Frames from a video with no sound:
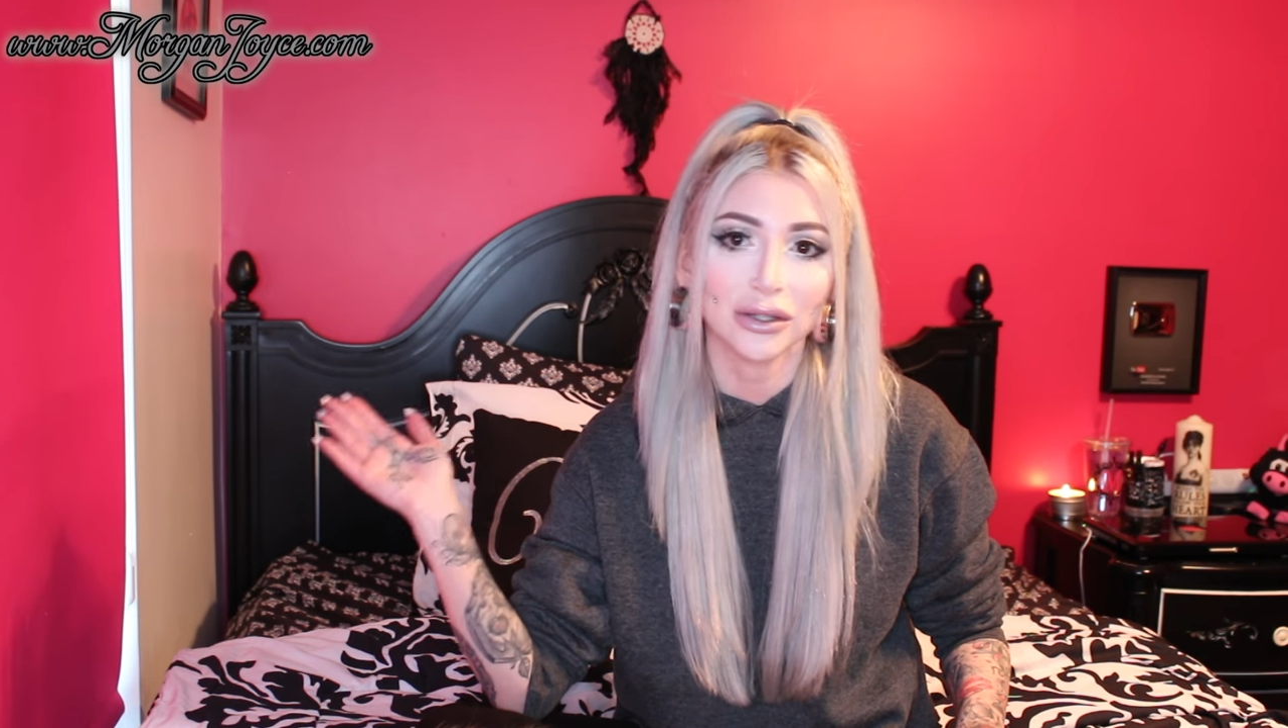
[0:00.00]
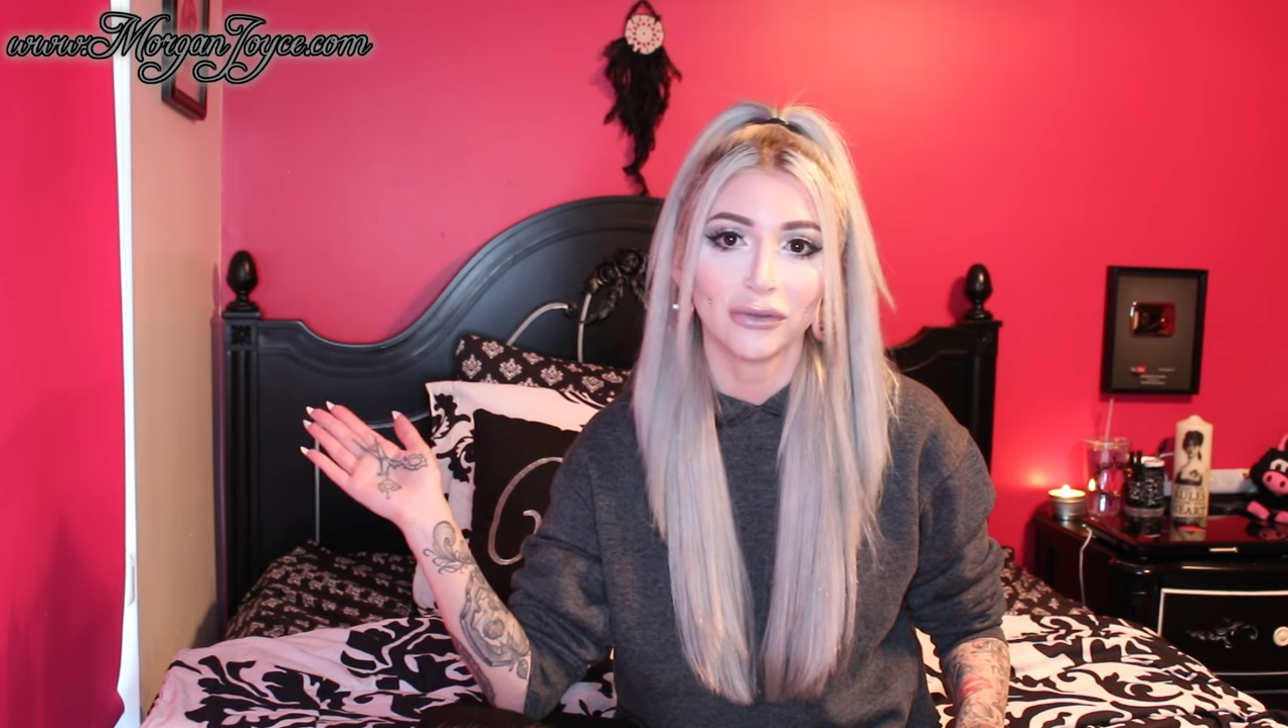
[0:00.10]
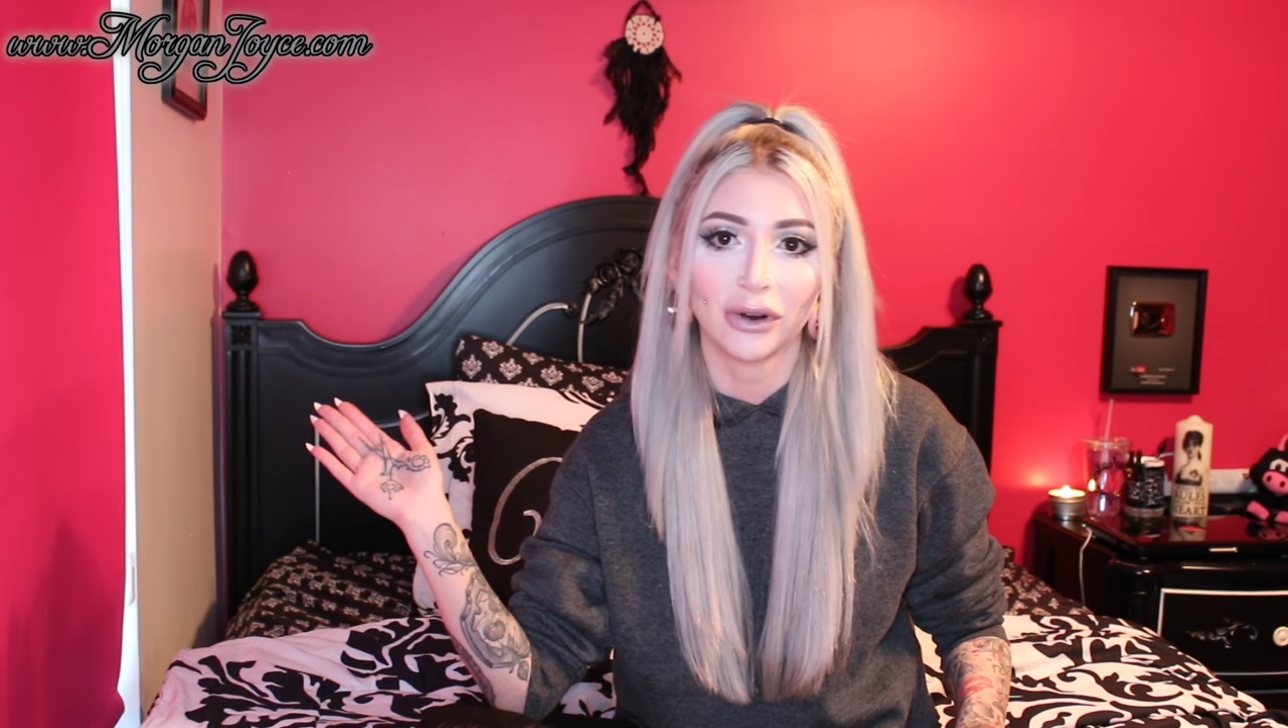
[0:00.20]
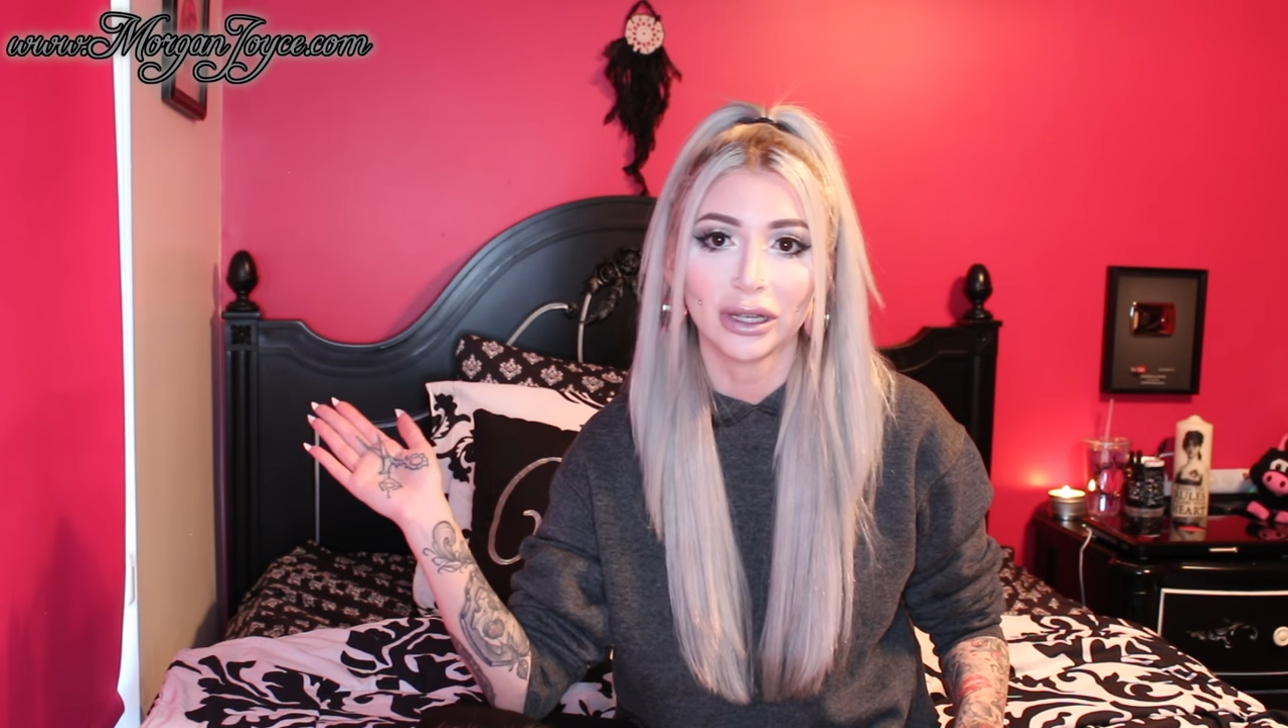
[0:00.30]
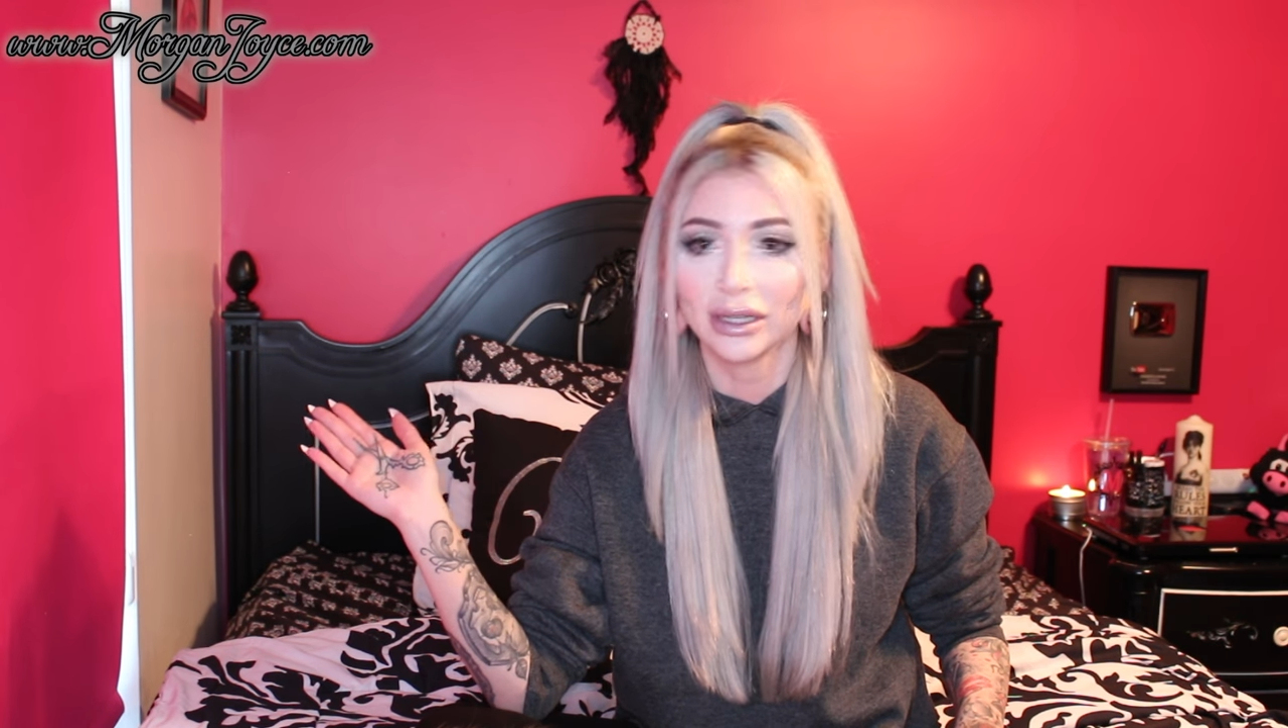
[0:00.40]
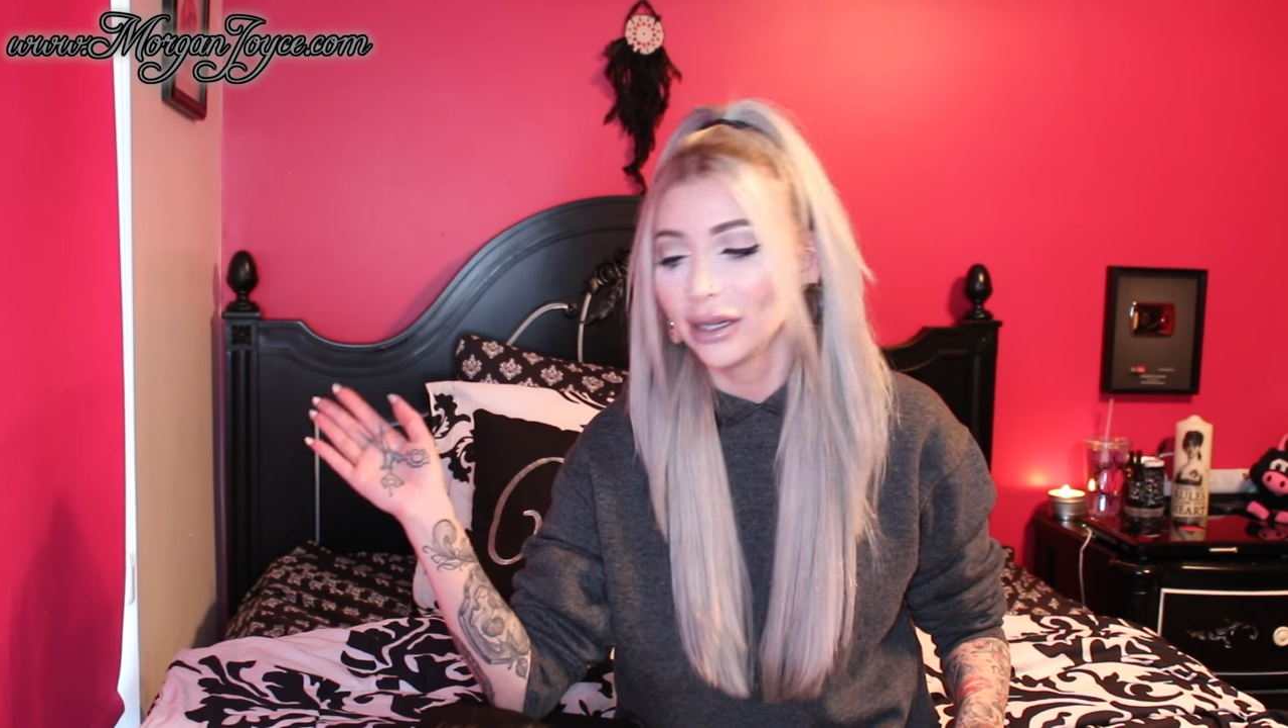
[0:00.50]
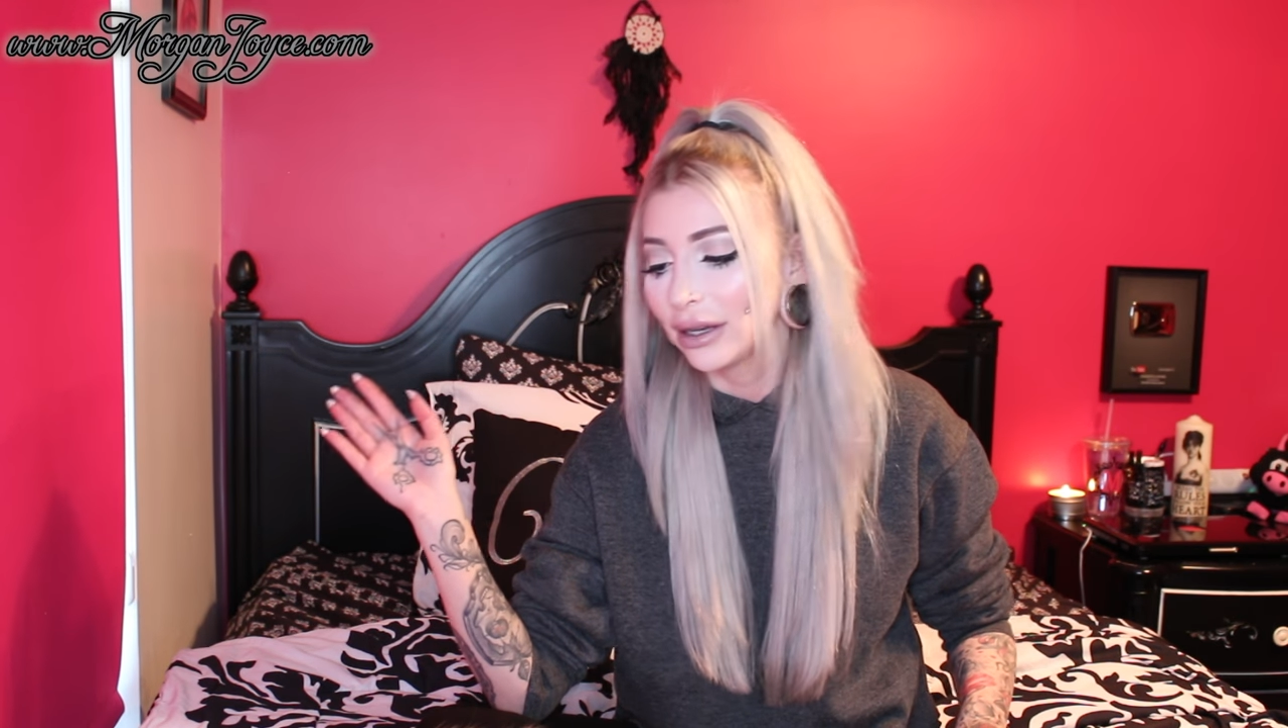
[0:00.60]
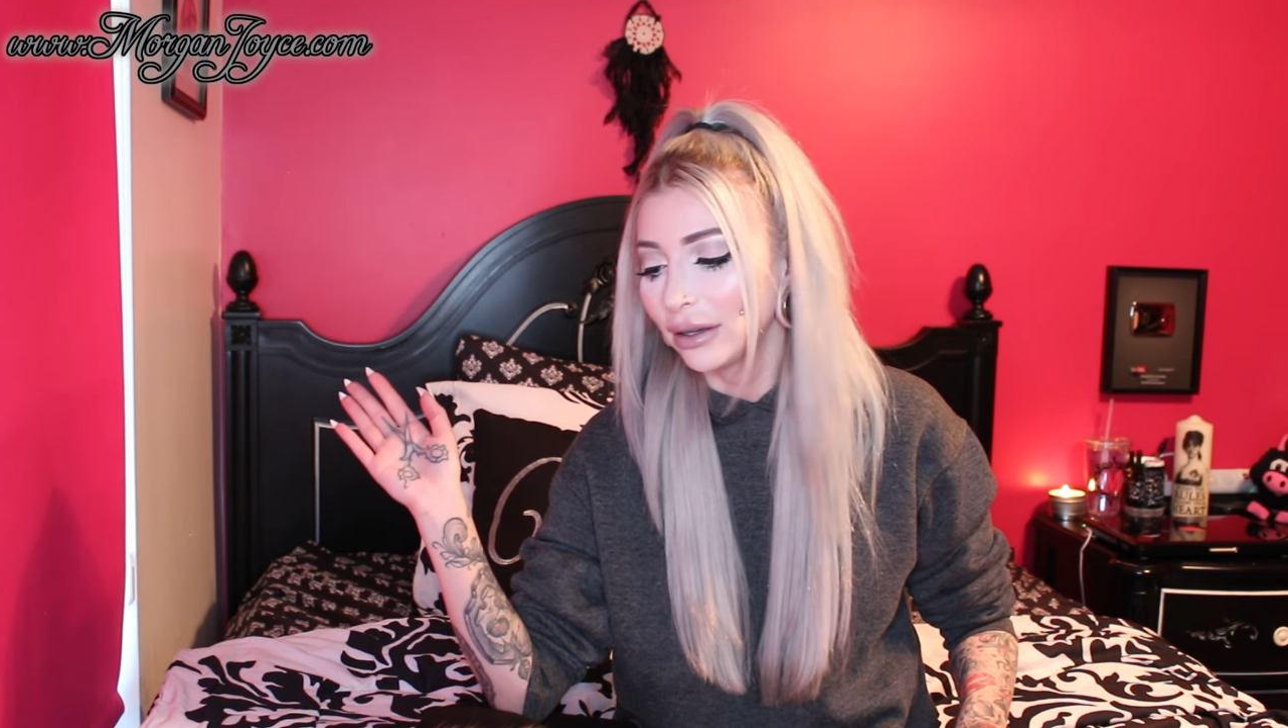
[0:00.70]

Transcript: so funny.